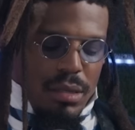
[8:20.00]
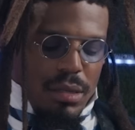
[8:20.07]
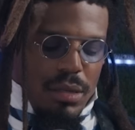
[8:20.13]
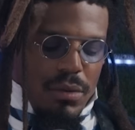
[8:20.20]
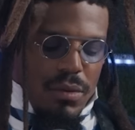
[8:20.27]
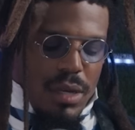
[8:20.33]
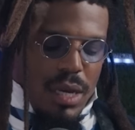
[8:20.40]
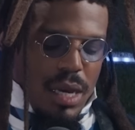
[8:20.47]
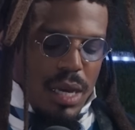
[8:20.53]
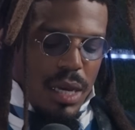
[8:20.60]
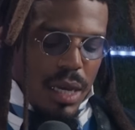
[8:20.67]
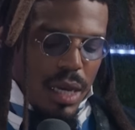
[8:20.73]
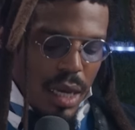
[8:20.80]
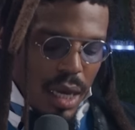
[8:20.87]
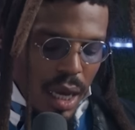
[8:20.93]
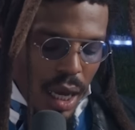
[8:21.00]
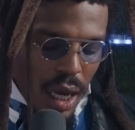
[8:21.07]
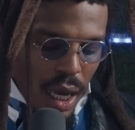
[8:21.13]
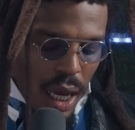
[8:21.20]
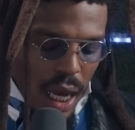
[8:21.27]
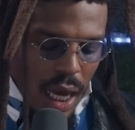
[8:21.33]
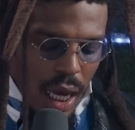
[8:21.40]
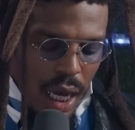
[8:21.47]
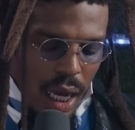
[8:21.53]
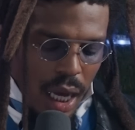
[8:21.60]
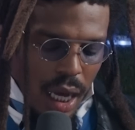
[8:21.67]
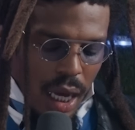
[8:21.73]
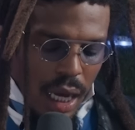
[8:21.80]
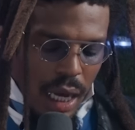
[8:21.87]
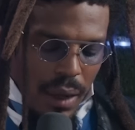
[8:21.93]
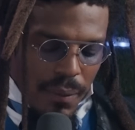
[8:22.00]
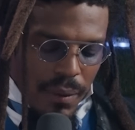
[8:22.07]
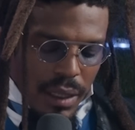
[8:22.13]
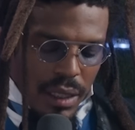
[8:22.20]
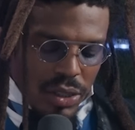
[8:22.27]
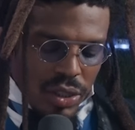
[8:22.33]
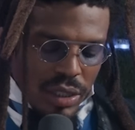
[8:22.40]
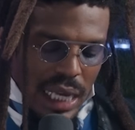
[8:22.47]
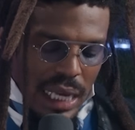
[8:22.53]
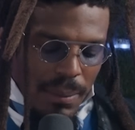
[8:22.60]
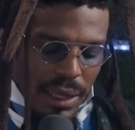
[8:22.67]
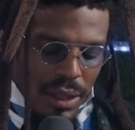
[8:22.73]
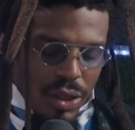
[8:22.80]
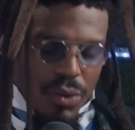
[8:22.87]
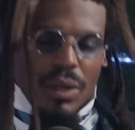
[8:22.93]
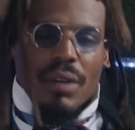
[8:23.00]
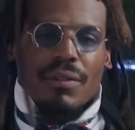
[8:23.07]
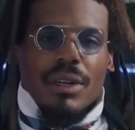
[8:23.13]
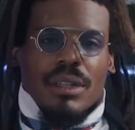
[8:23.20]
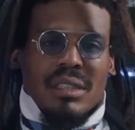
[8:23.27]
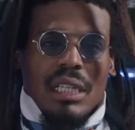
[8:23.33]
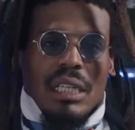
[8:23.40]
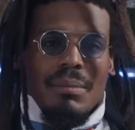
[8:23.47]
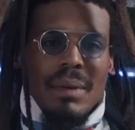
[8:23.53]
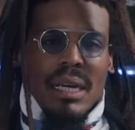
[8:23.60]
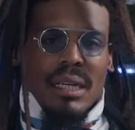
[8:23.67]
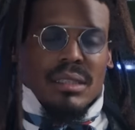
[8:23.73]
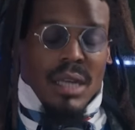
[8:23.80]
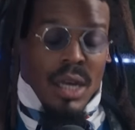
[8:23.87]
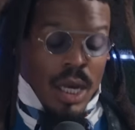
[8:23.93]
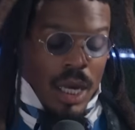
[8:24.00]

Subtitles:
Okay. Could you name me three of your teammates?